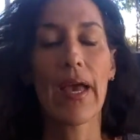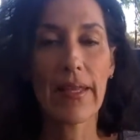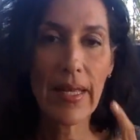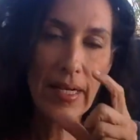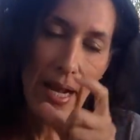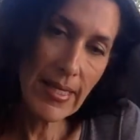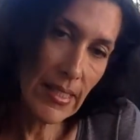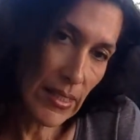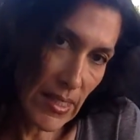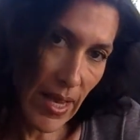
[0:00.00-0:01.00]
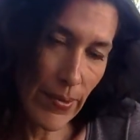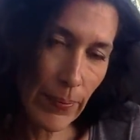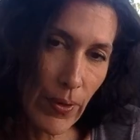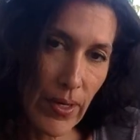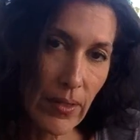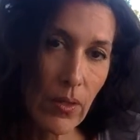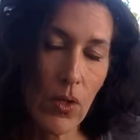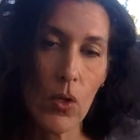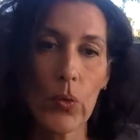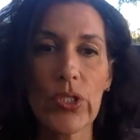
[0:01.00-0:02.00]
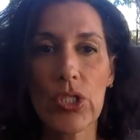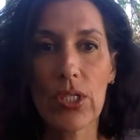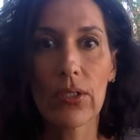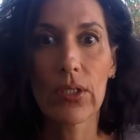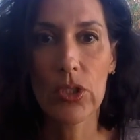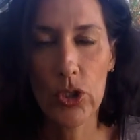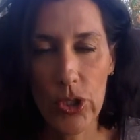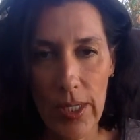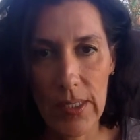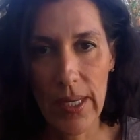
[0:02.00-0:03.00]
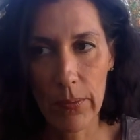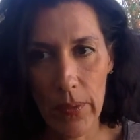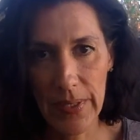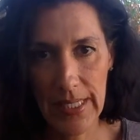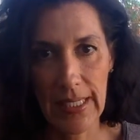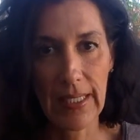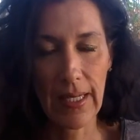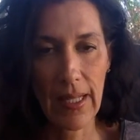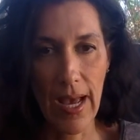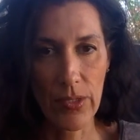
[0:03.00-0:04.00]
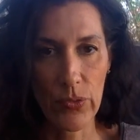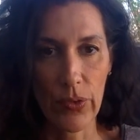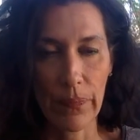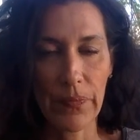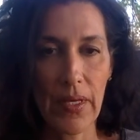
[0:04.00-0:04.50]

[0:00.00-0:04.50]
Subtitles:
And then it has an assignment part, which is going to look just like what we did in the classroom.